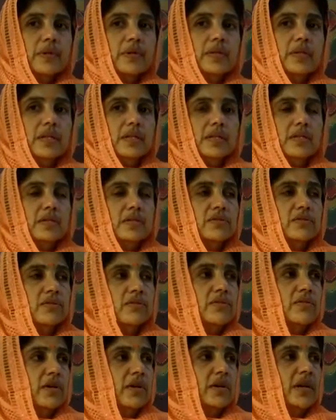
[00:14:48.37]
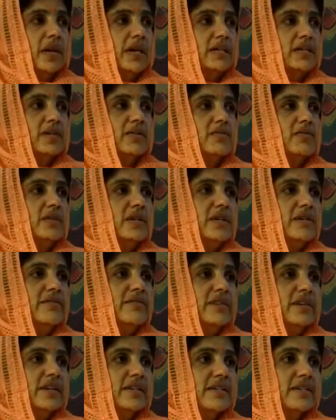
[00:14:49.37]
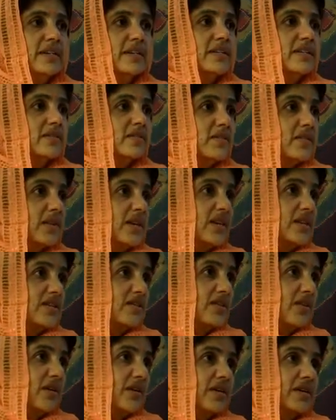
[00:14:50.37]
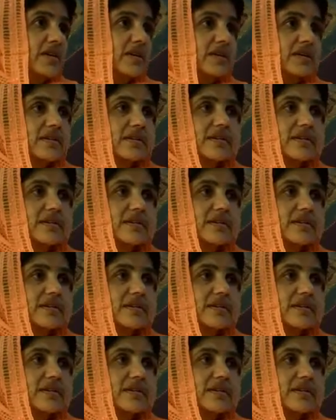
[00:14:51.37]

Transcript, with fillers: Teacher should not hand out leaflets at the street corner.